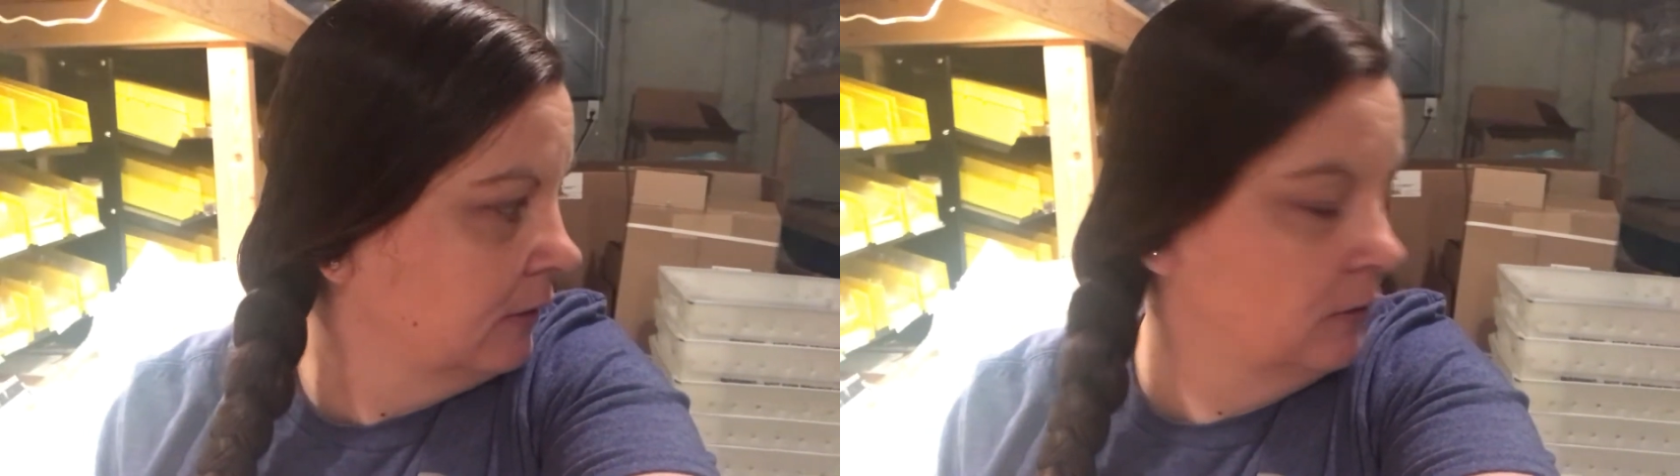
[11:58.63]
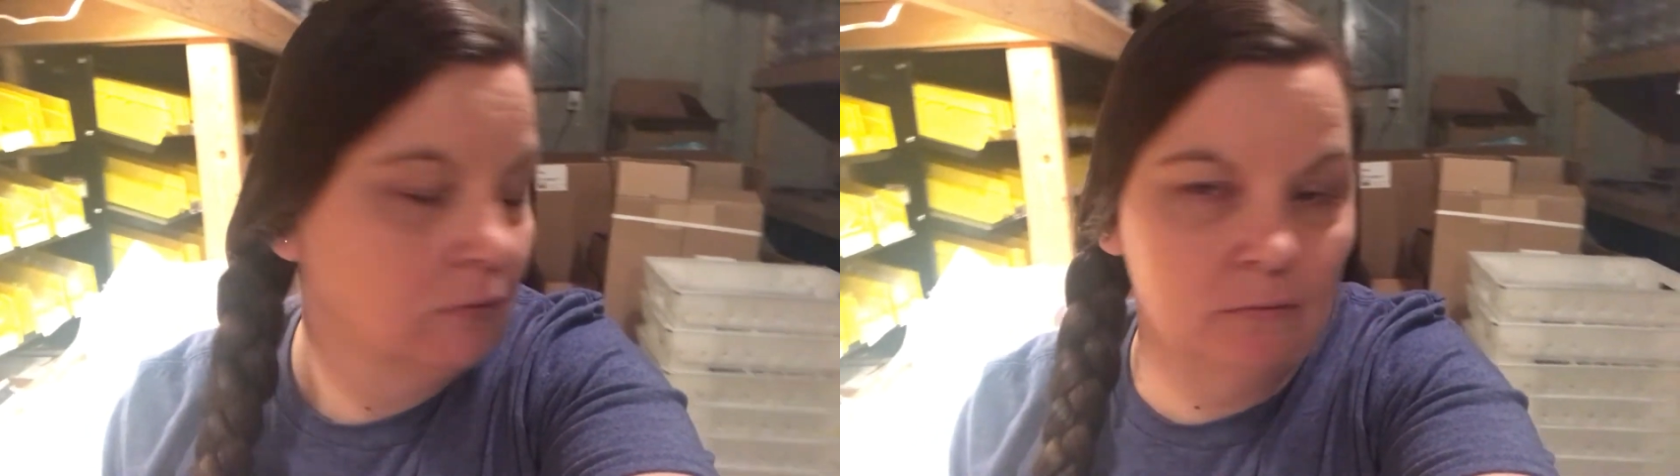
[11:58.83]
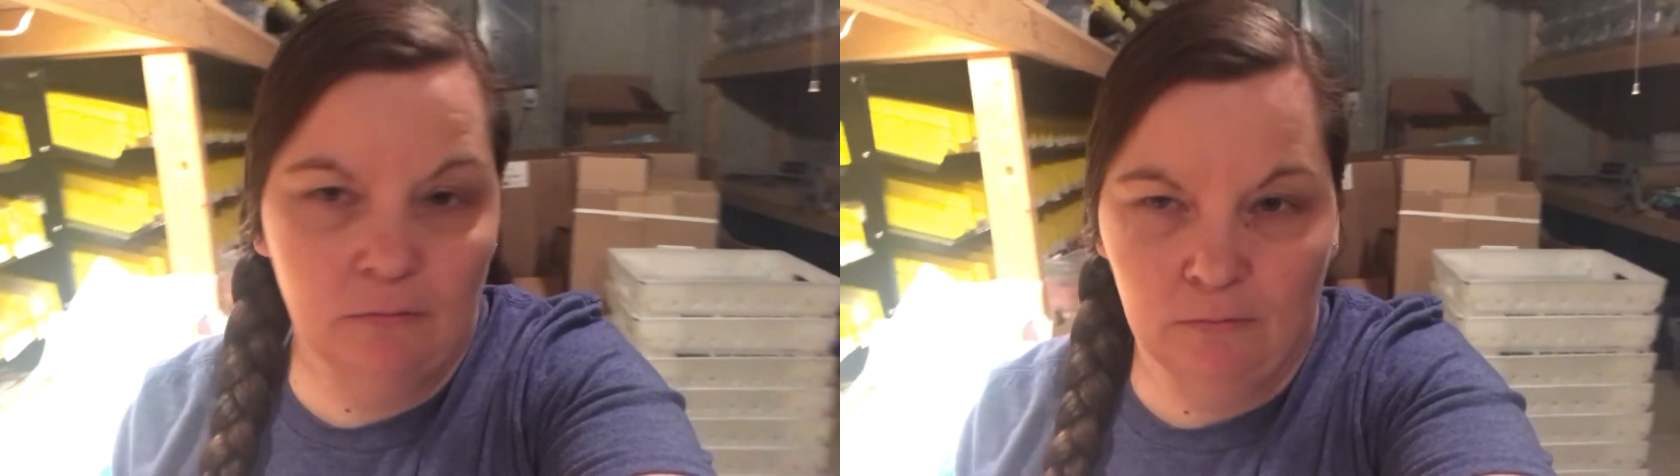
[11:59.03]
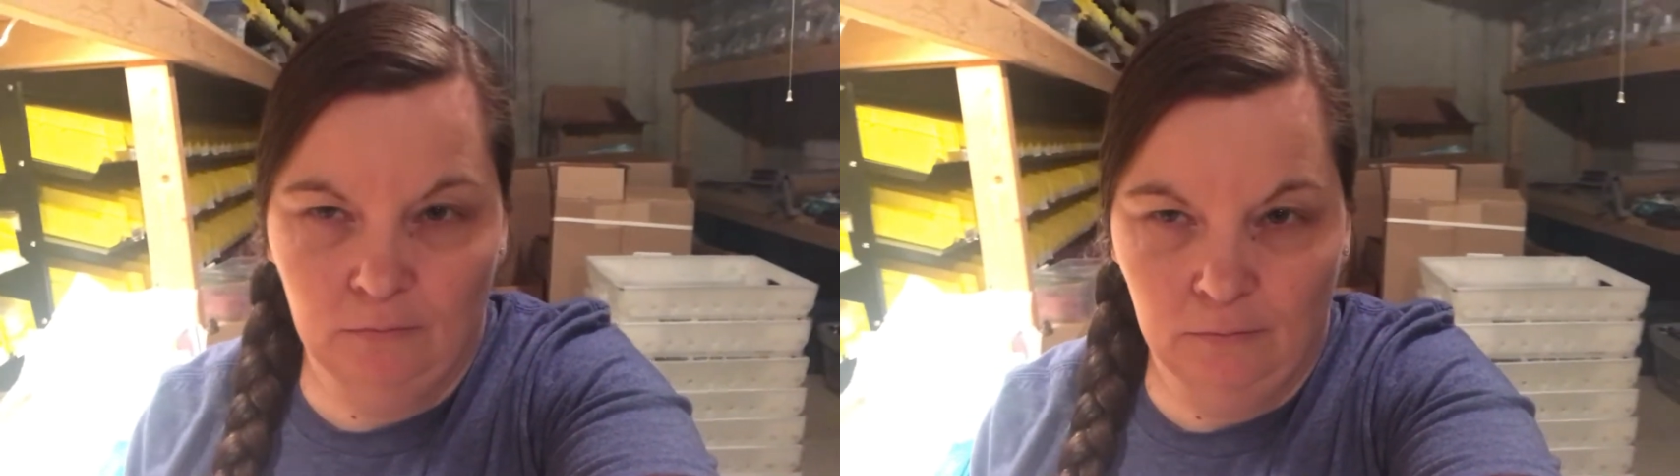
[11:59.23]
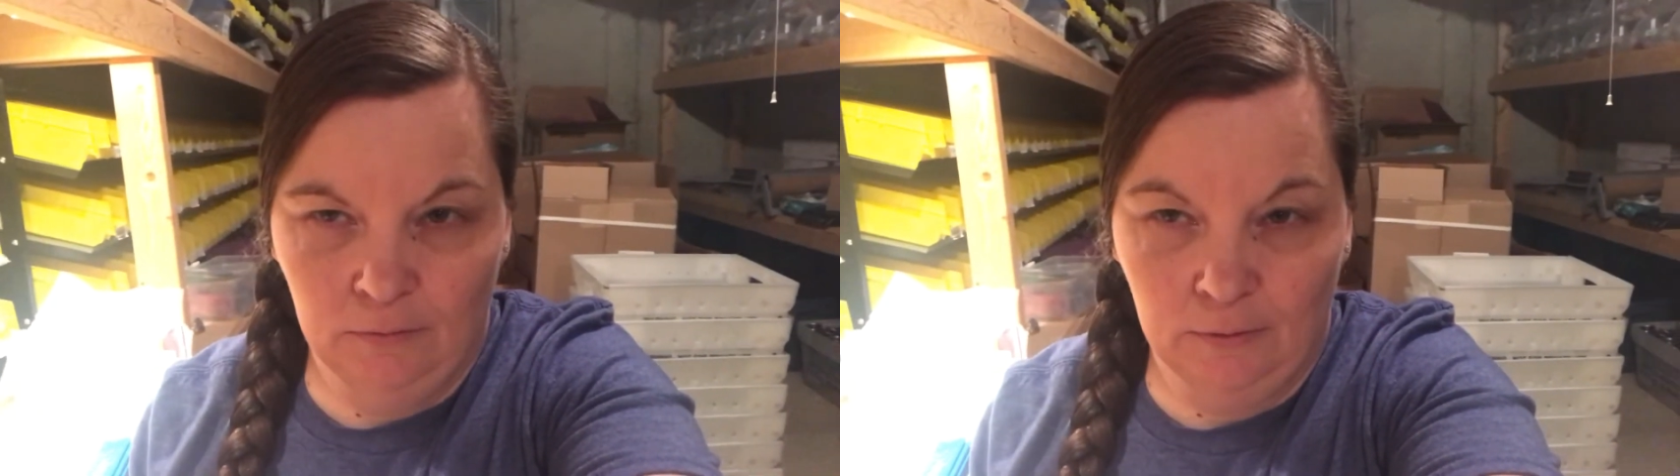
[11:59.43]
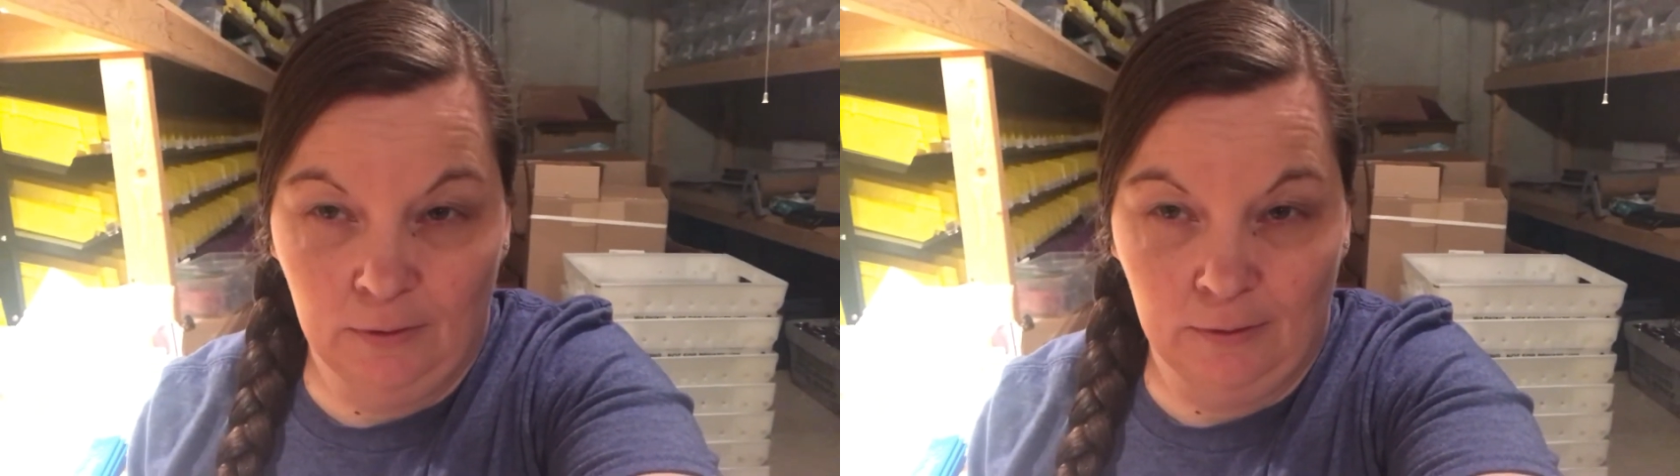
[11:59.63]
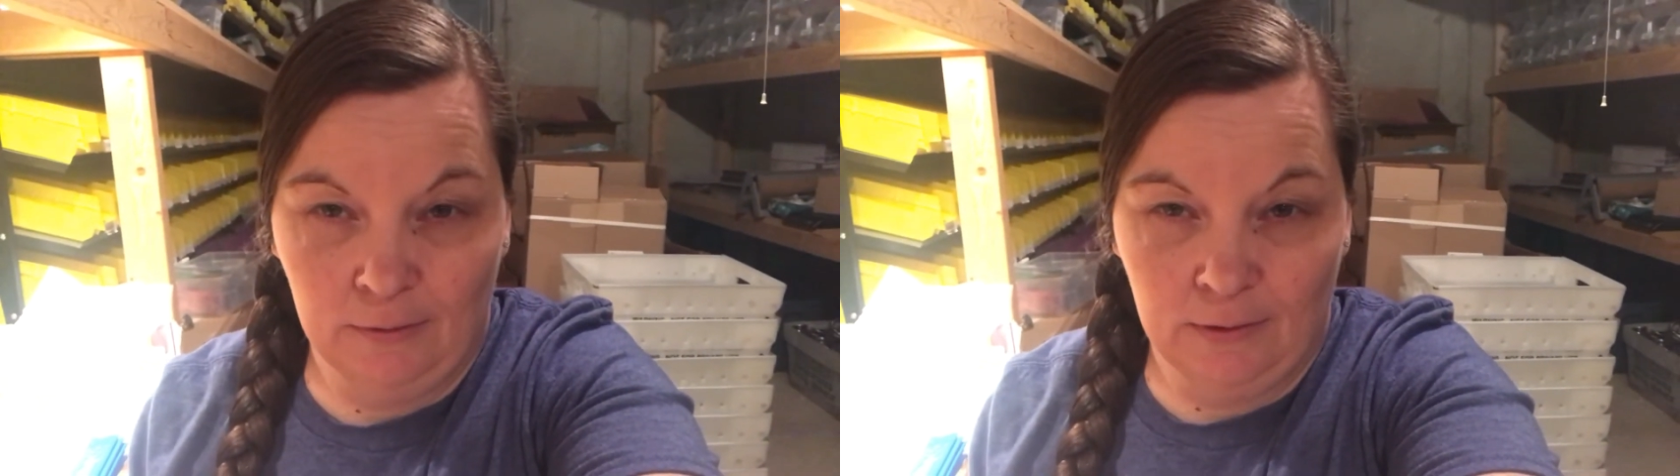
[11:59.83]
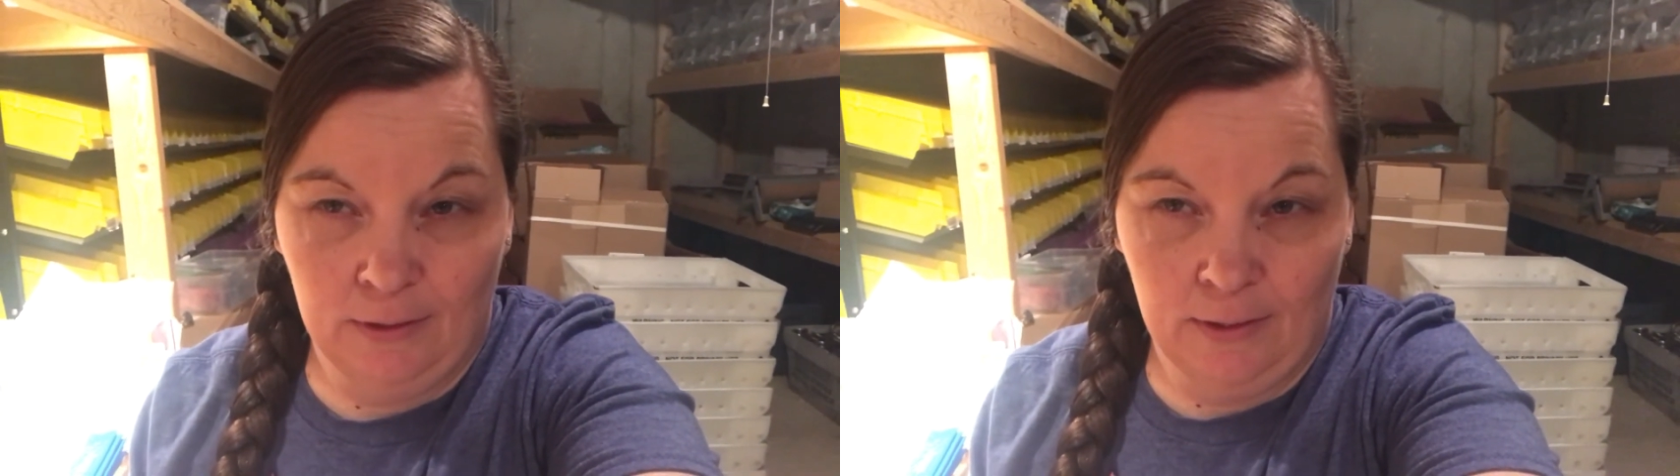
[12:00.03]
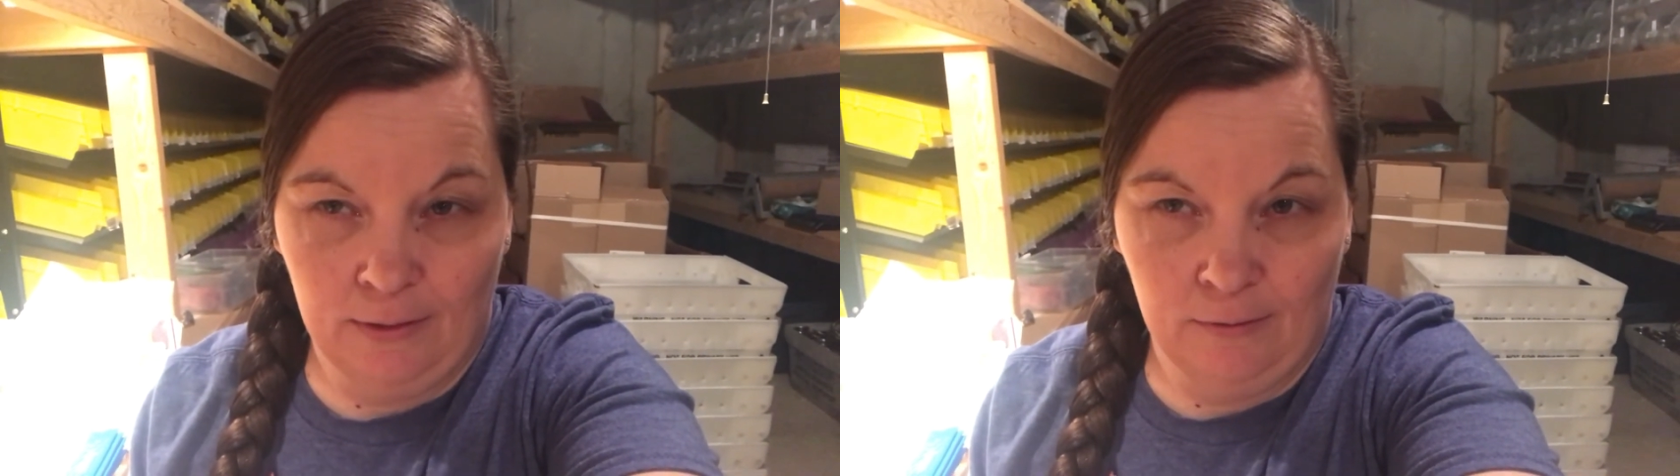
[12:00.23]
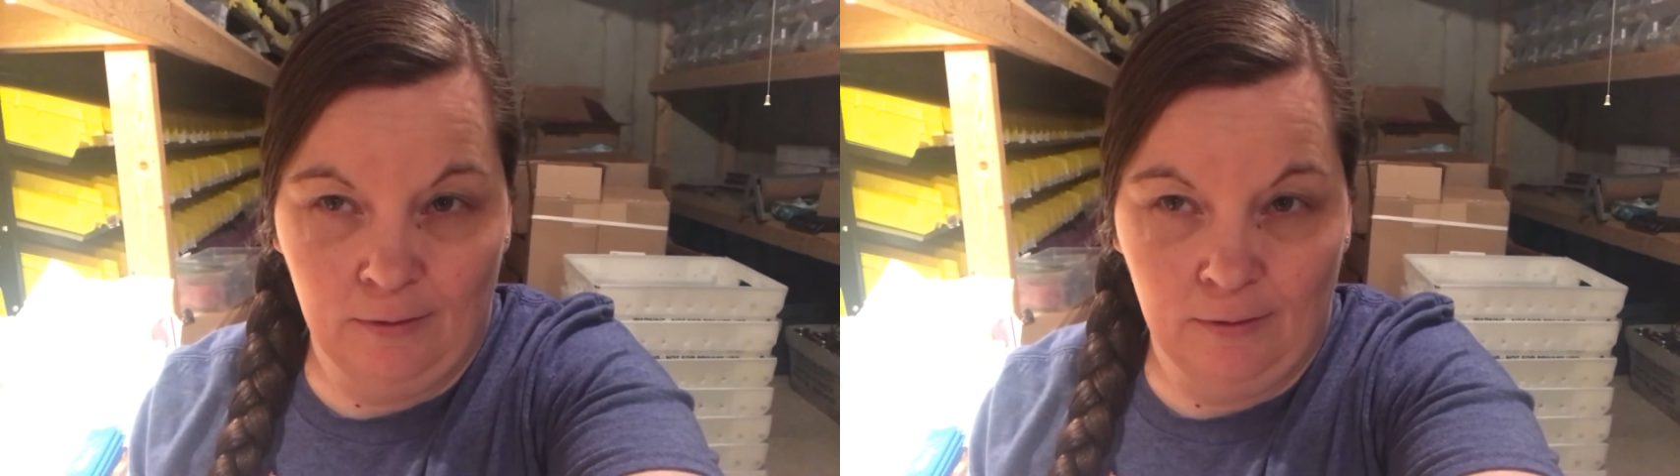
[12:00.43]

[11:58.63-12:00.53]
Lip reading: I think there's a cat